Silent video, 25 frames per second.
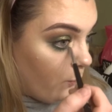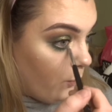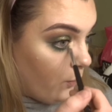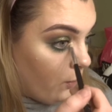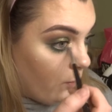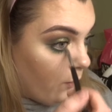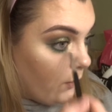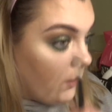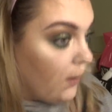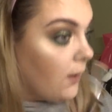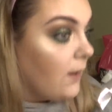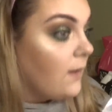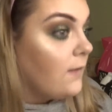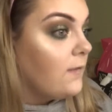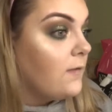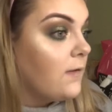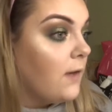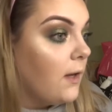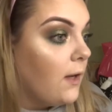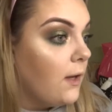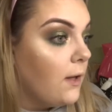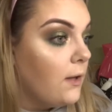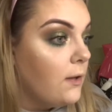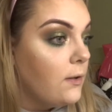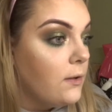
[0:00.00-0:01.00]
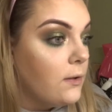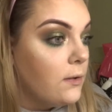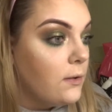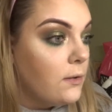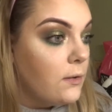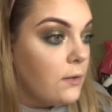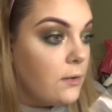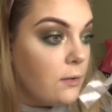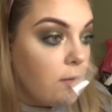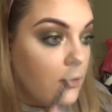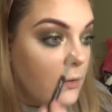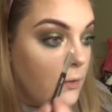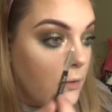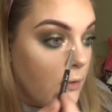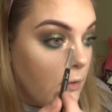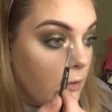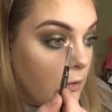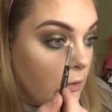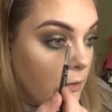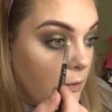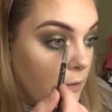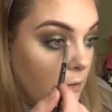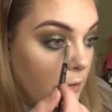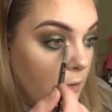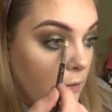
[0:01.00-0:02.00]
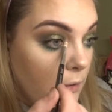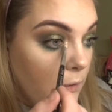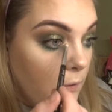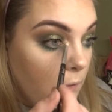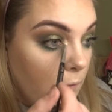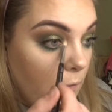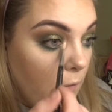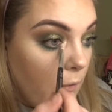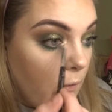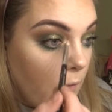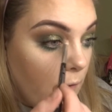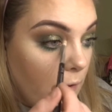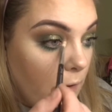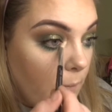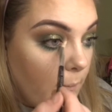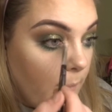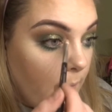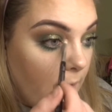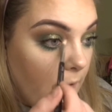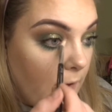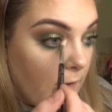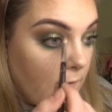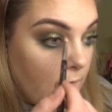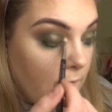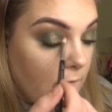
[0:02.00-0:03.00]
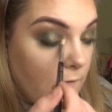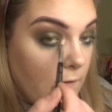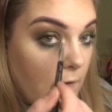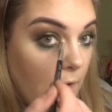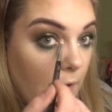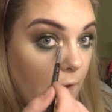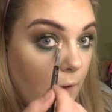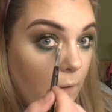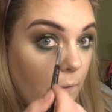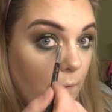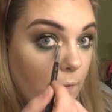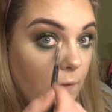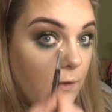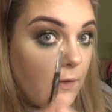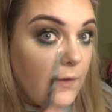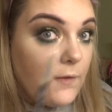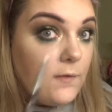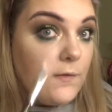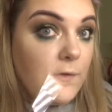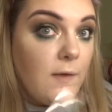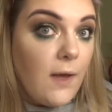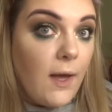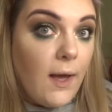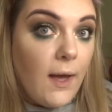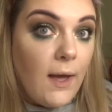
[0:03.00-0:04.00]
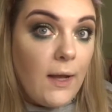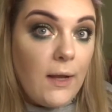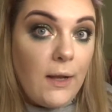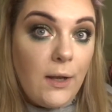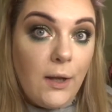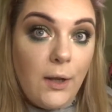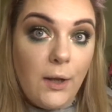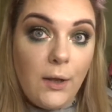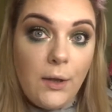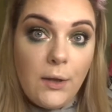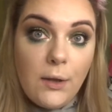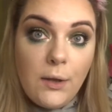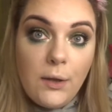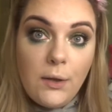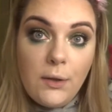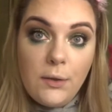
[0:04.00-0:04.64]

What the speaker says: but like I say, we want to balance out this eye look.